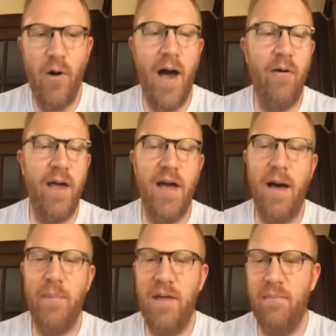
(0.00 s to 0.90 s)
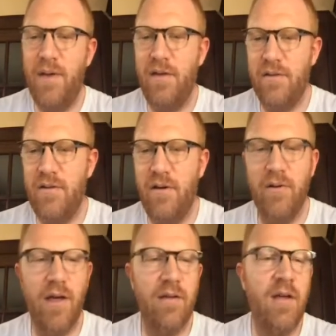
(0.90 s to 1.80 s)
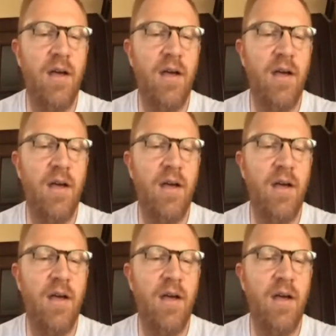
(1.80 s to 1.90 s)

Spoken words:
how I copy and paste. Okay.